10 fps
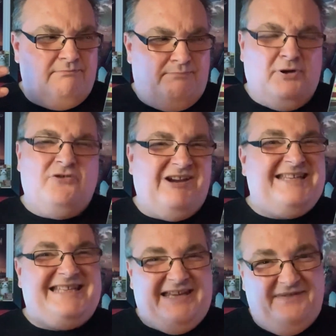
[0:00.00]
Blu-ray
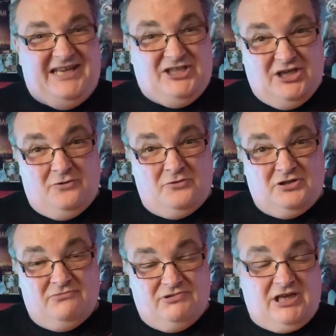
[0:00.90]
TV
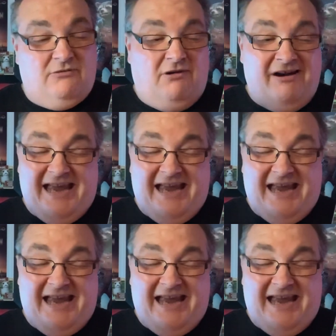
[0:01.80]
shows. So I